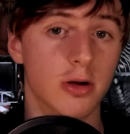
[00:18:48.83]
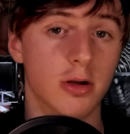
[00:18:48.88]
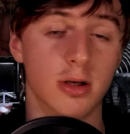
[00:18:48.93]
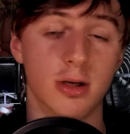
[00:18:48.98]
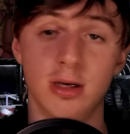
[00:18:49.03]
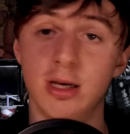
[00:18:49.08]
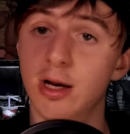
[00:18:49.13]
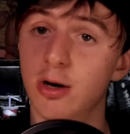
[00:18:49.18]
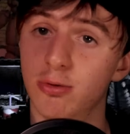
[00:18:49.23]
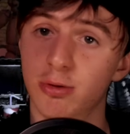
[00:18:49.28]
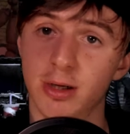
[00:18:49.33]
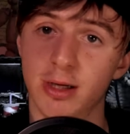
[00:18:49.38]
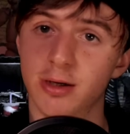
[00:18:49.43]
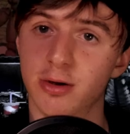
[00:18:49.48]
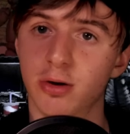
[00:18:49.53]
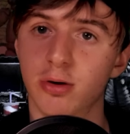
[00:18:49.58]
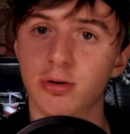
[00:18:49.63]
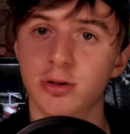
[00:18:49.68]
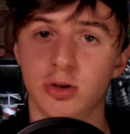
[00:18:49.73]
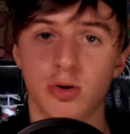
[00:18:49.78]
nearly
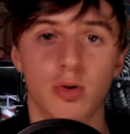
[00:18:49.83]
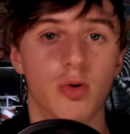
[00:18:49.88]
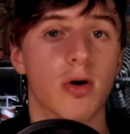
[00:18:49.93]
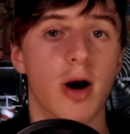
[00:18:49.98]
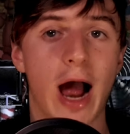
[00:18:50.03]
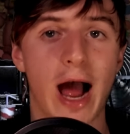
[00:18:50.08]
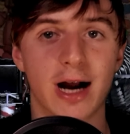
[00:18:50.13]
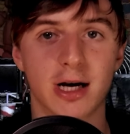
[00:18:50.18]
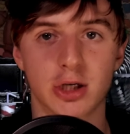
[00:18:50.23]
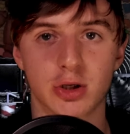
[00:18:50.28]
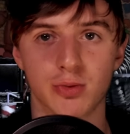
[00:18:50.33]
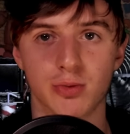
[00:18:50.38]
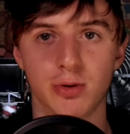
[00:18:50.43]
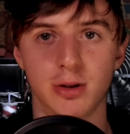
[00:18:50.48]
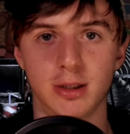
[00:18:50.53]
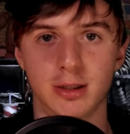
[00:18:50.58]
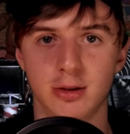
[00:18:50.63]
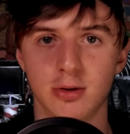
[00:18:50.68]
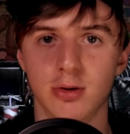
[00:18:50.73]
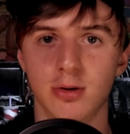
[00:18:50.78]
adults or actual
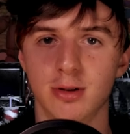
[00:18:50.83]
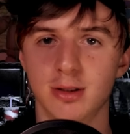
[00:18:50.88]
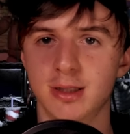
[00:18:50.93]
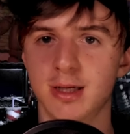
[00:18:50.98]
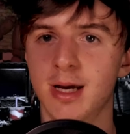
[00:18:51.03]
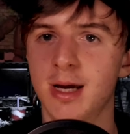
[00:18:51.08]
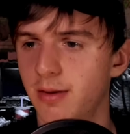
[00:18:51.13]
adults.